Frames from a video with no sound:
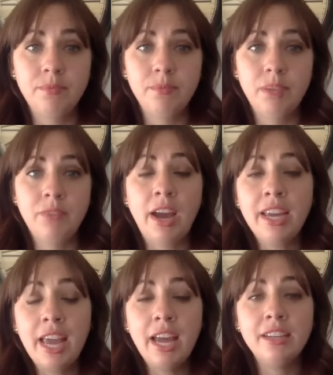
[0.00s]
if I
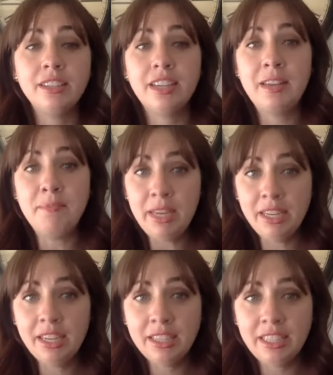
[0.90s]
can't
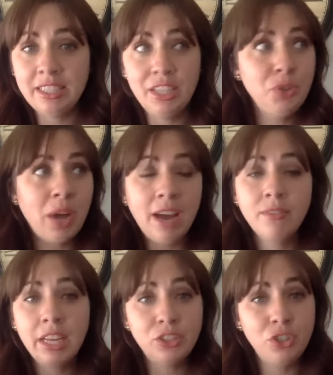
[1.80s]
immediately see, you have
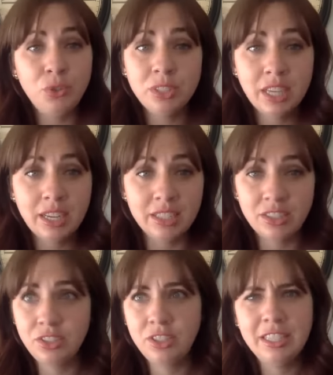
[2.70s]
like 2 seconds.